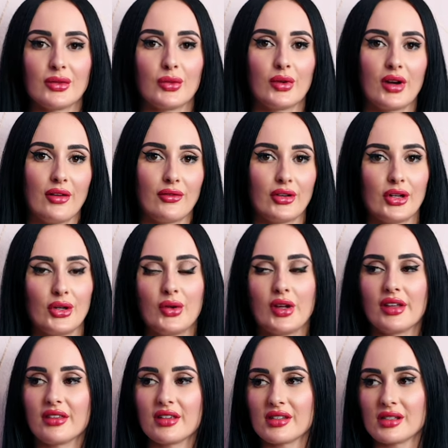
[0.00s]
whenever you
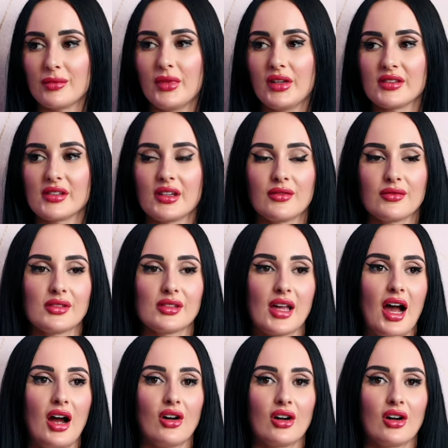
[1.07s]
get the submissives that